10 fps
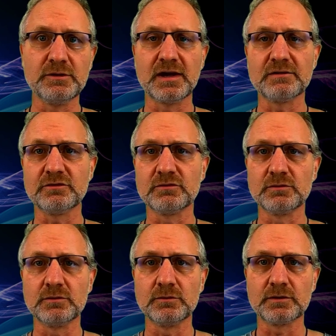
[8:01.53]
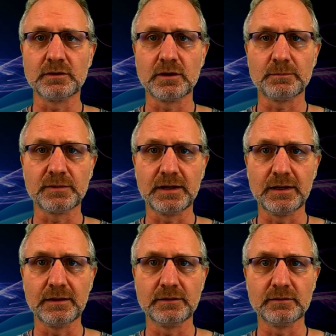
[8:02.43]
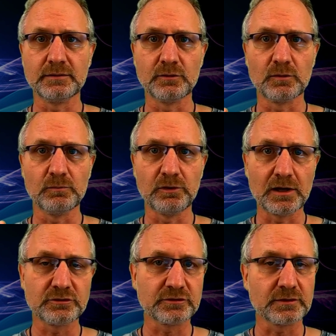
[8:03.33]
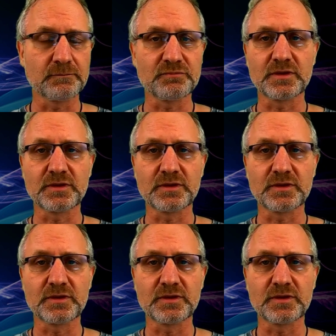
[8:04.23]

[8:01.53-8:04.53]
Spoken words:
you have to look it up in your browser.